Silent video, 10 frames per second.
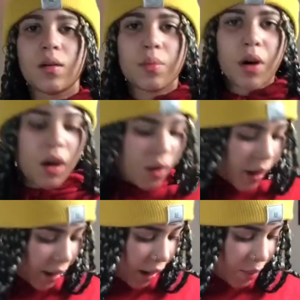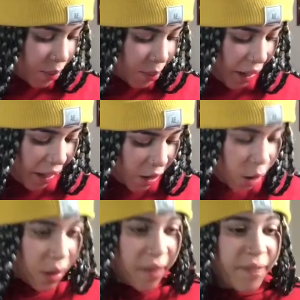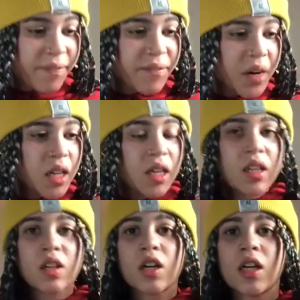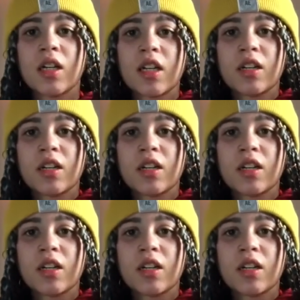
bro, I got paint on my fucking hoodie,